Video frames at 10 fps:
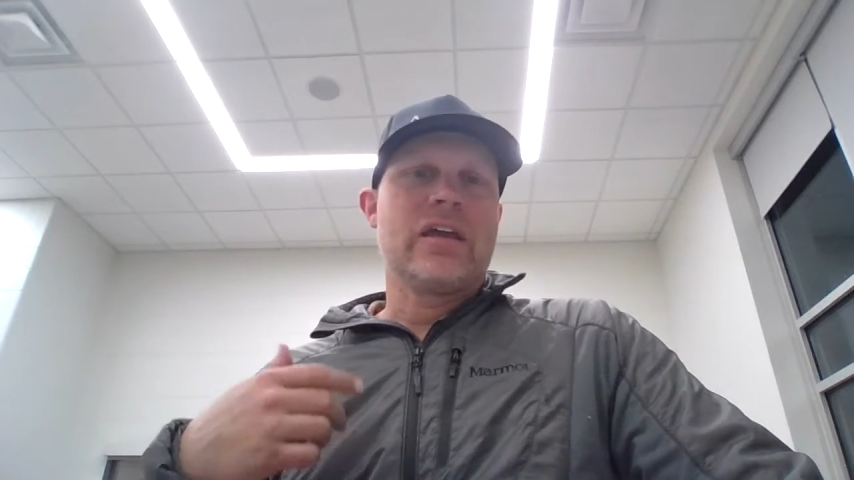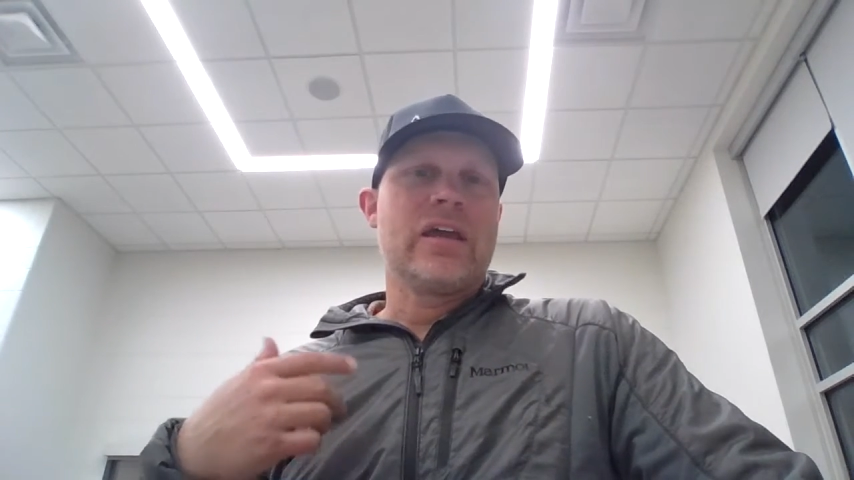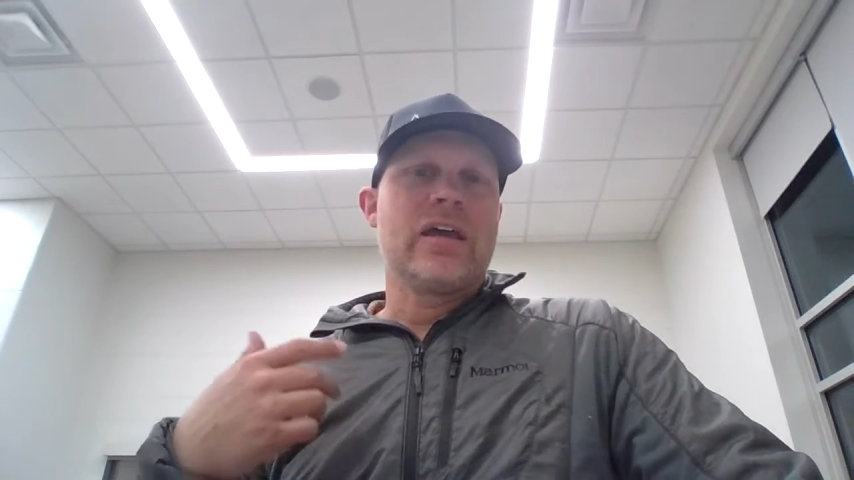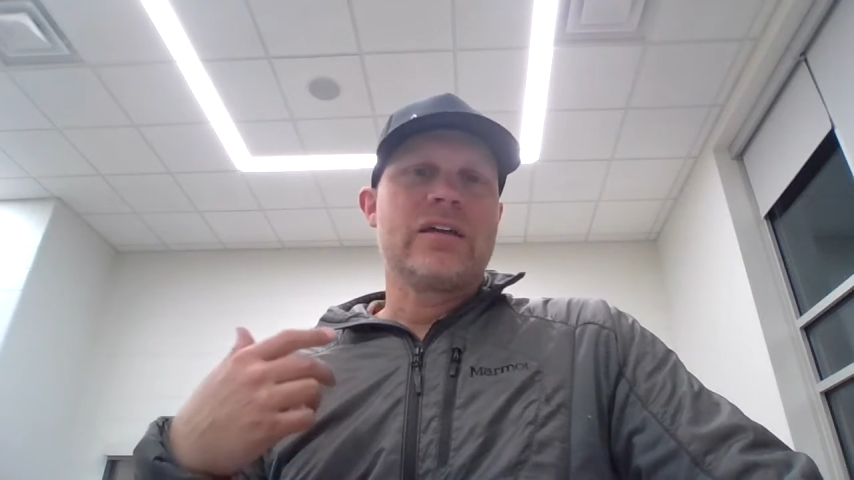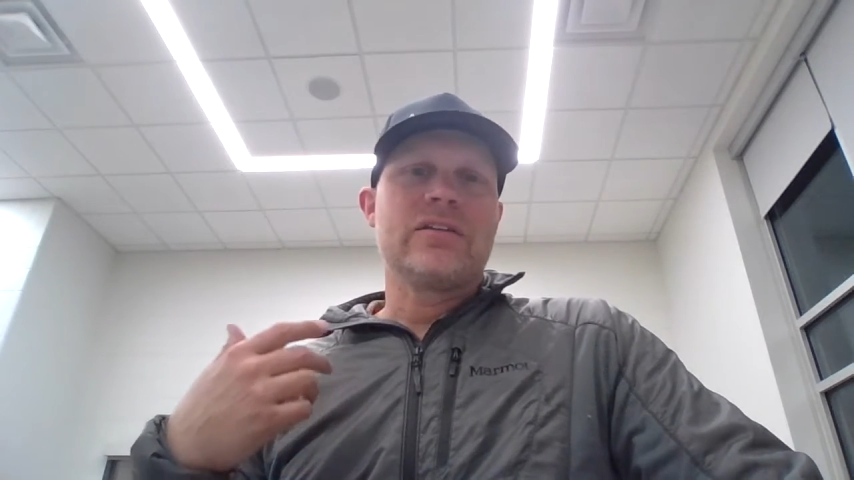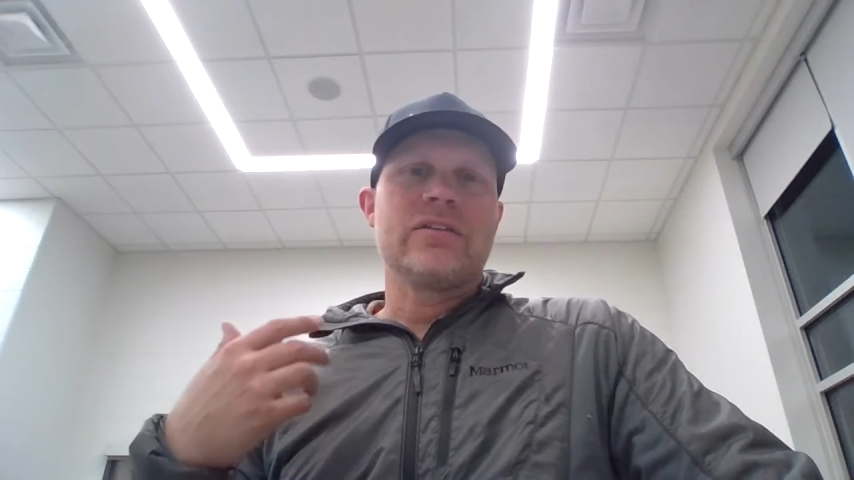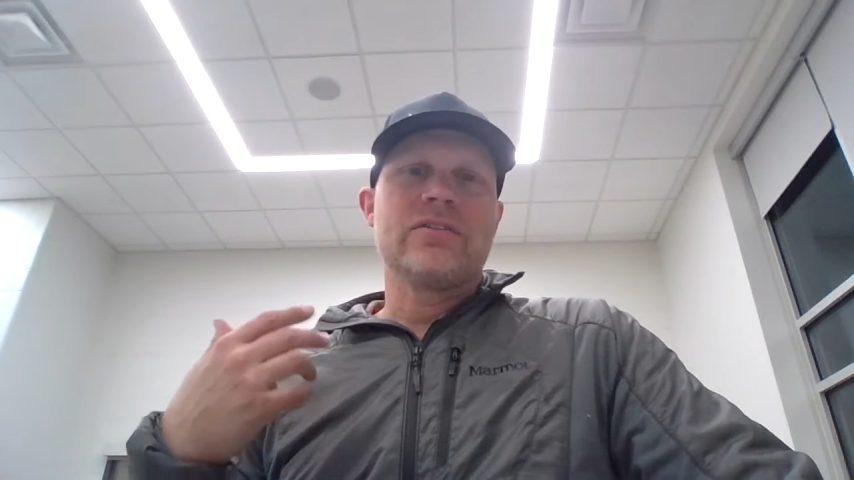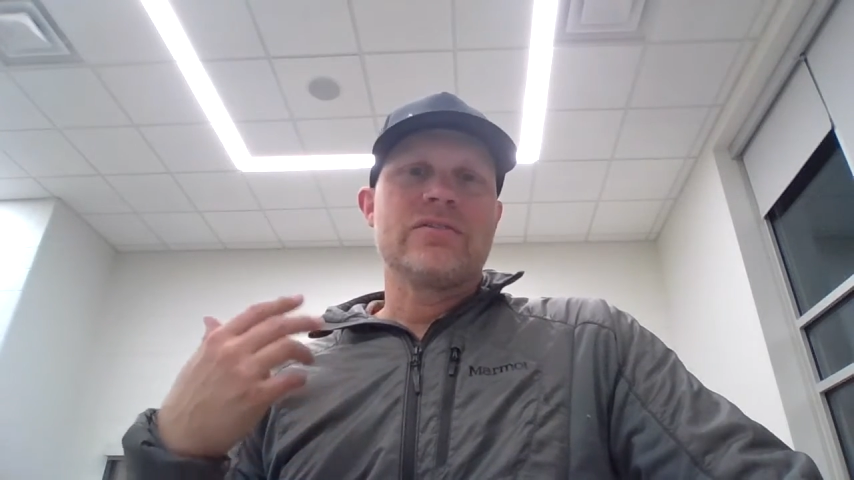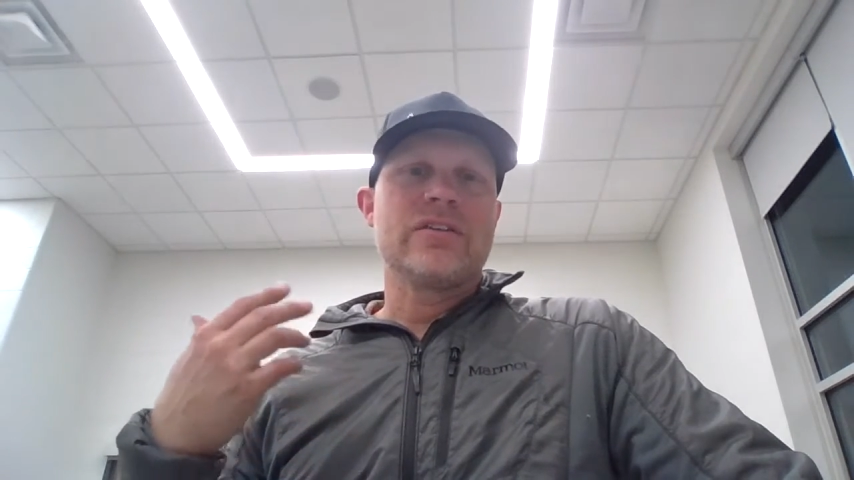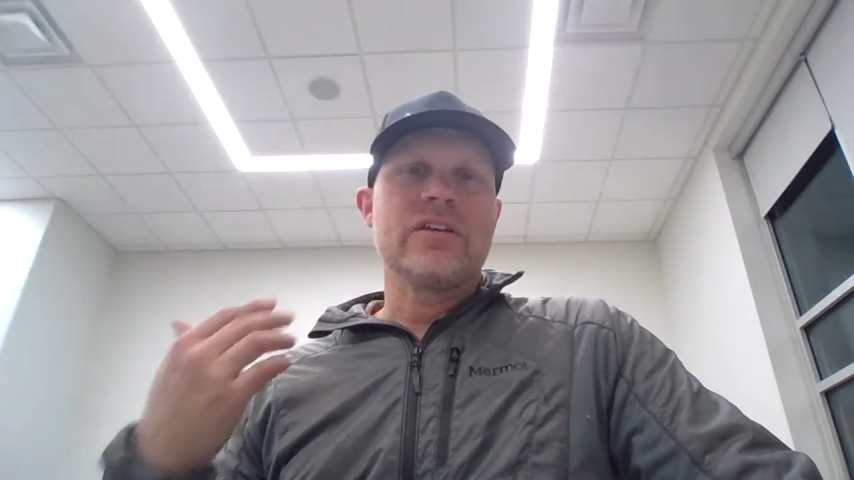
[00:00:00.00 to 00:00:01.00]
and
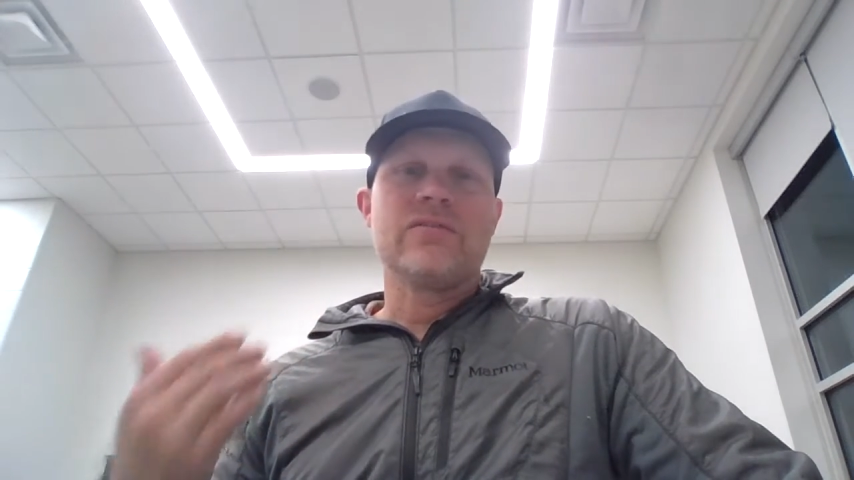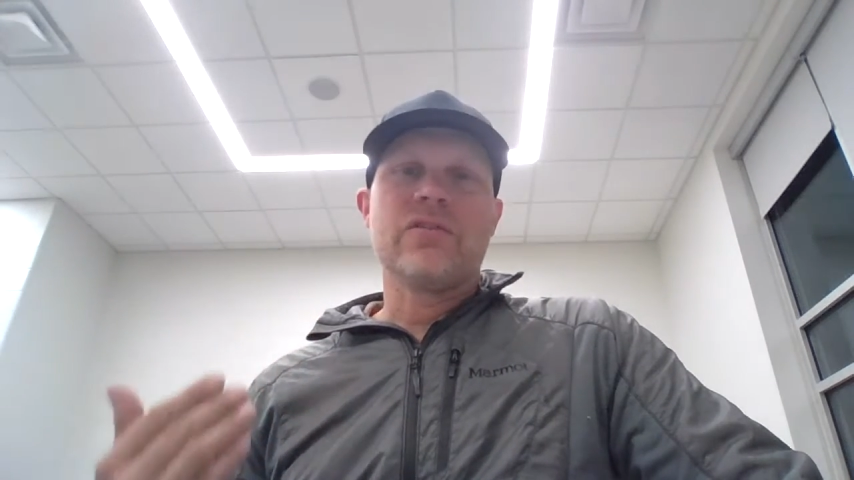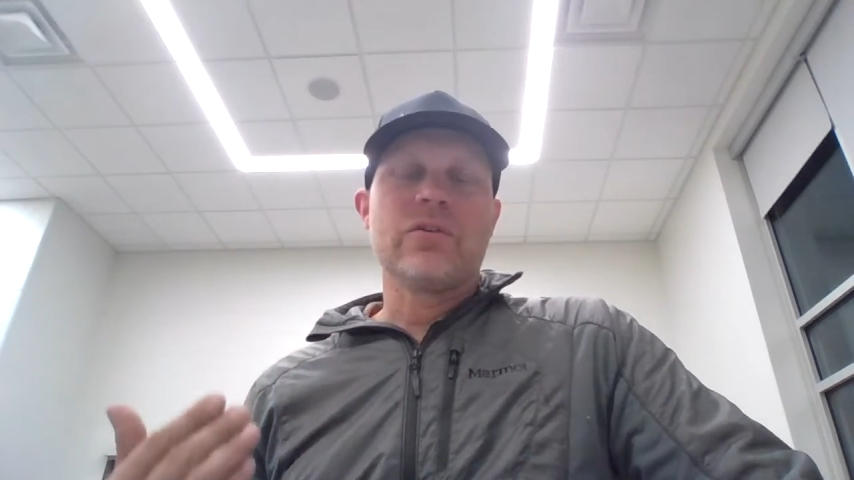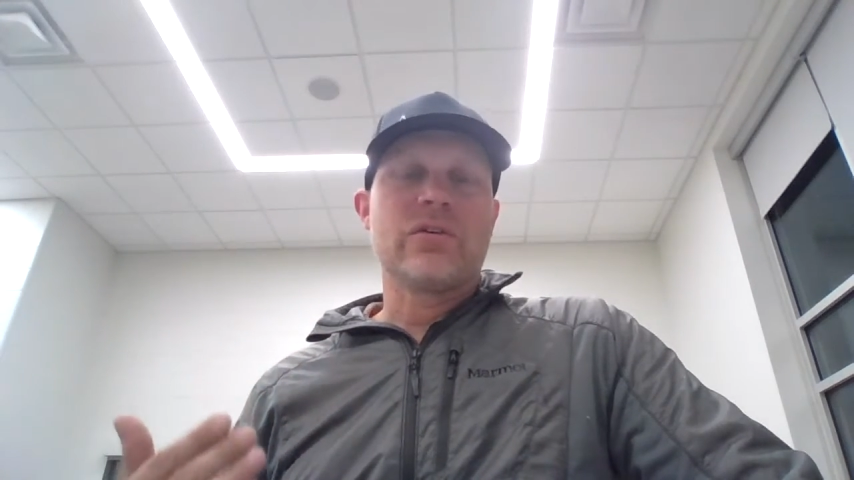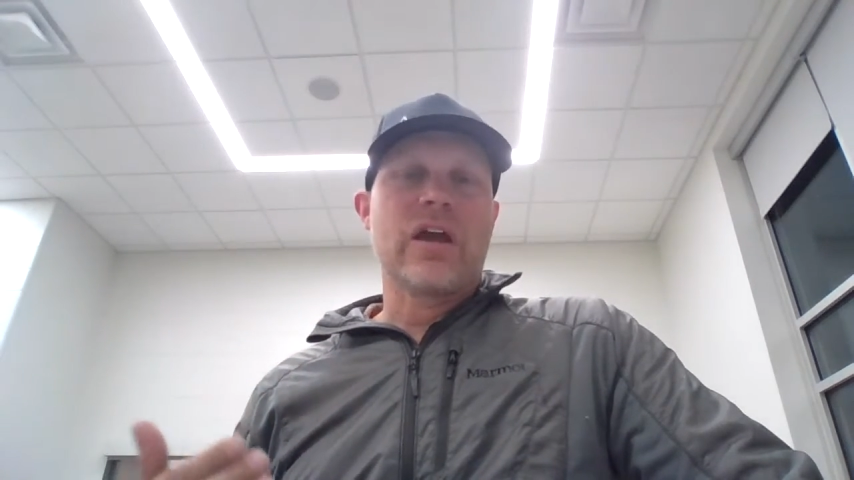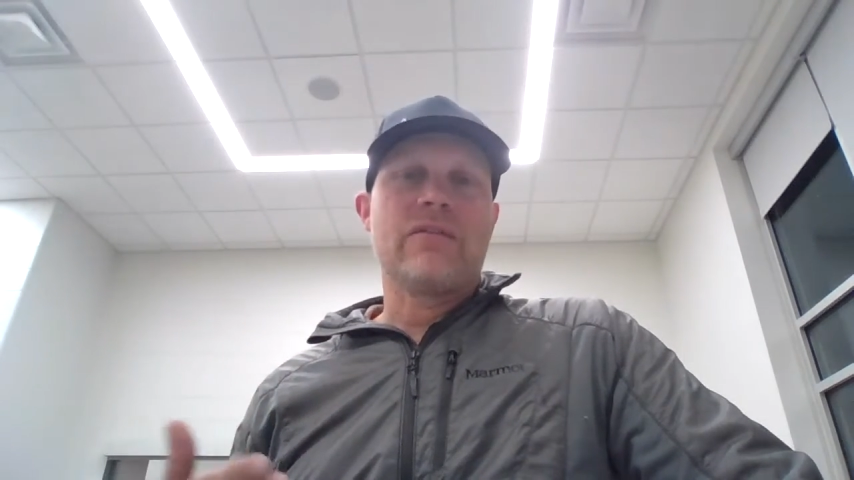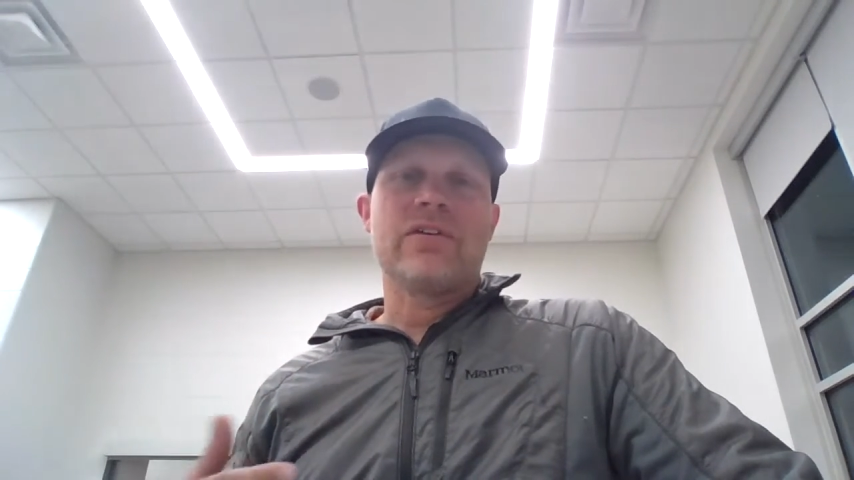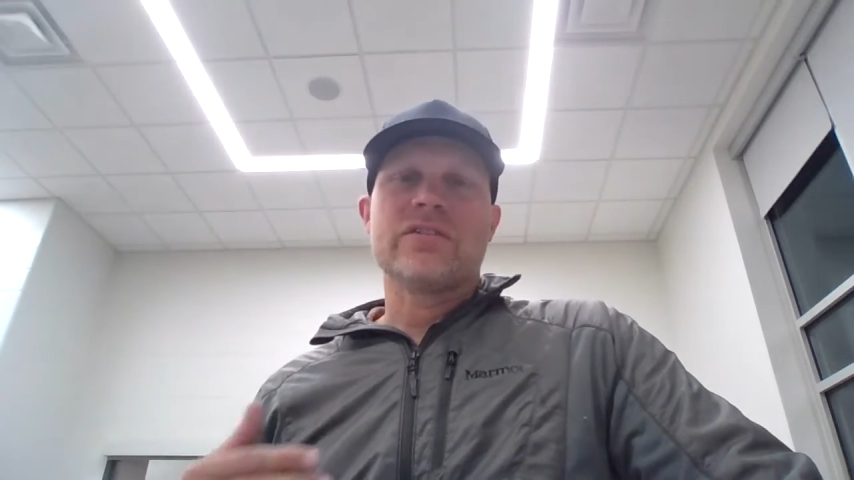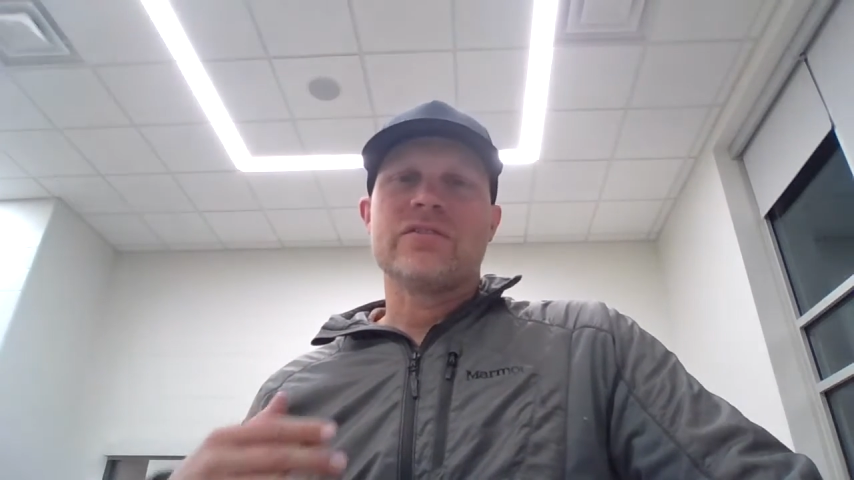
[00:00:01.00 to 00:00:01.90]
there's infographics,